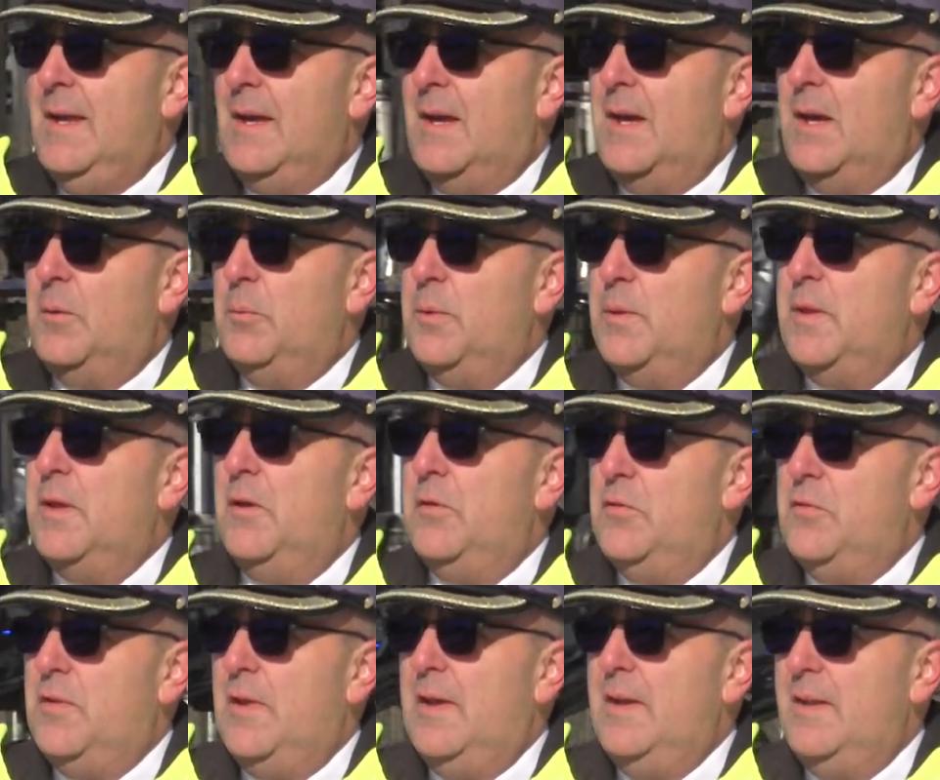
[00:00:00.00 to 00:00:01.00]
uh, with the
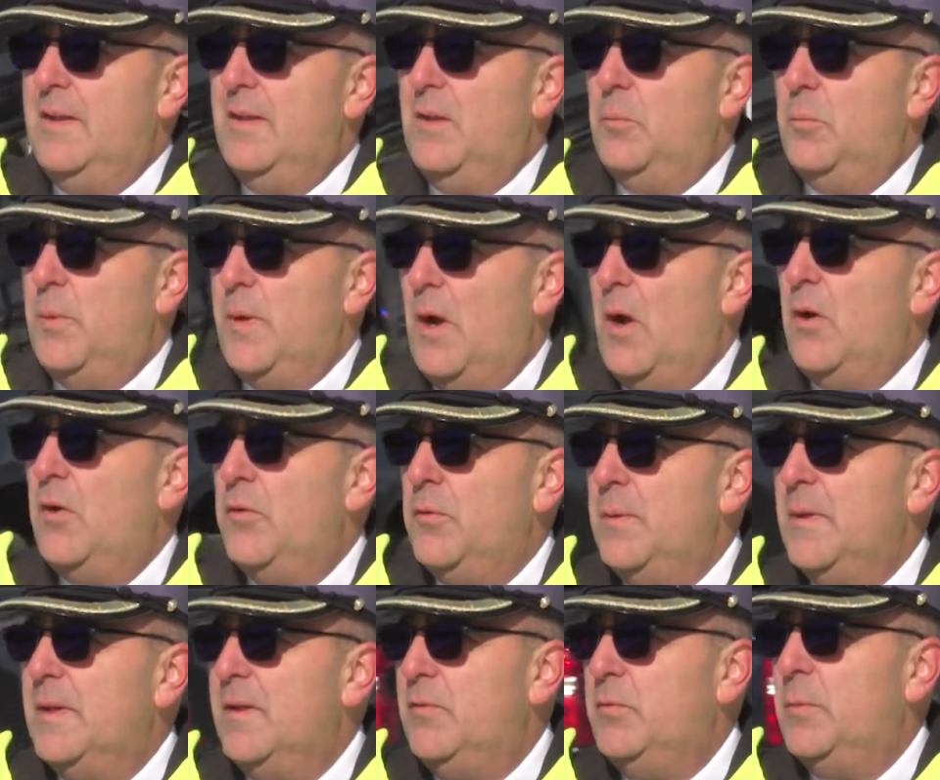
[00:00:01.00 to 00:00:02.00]
understanding that we are
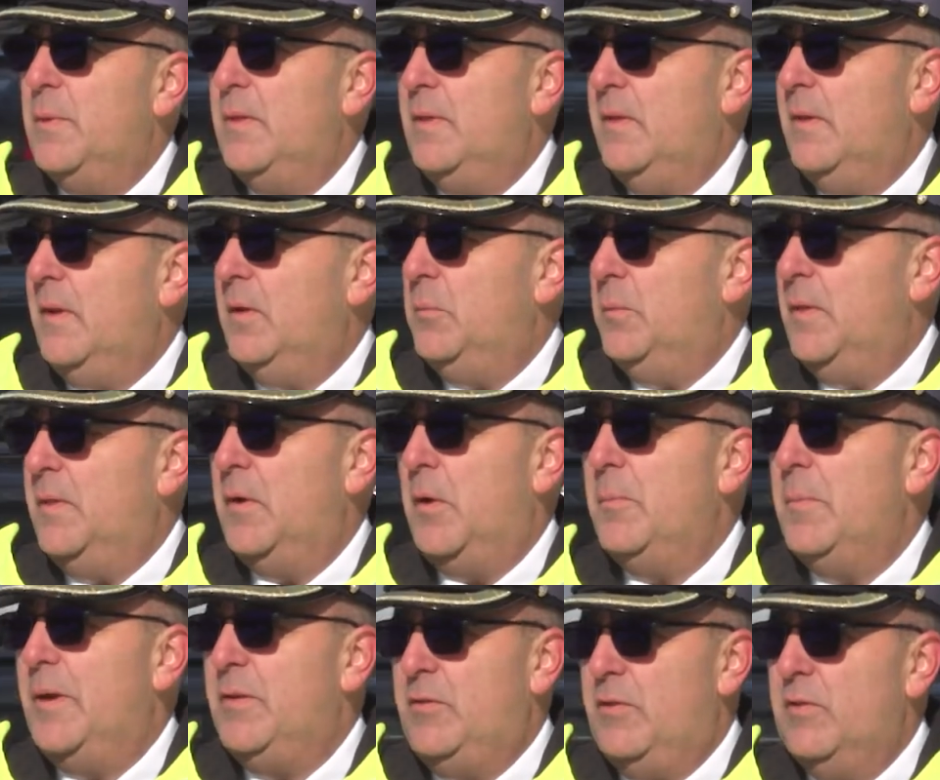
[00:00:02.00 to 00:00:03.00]
doing this with, uh, with their
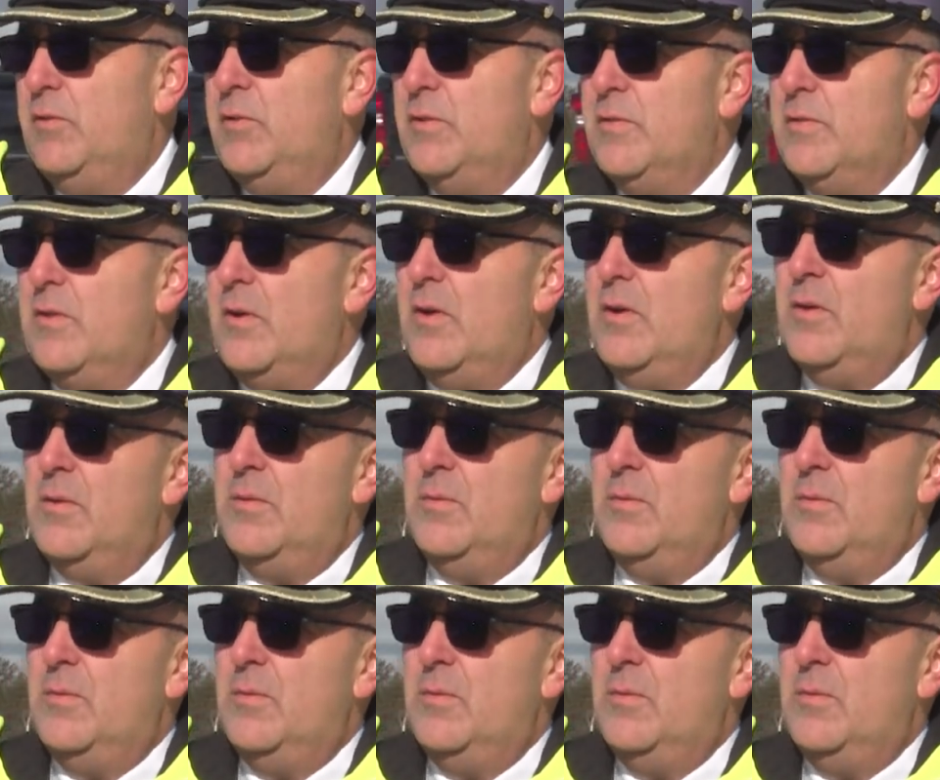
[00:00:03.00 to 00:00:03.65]
best interests at heart.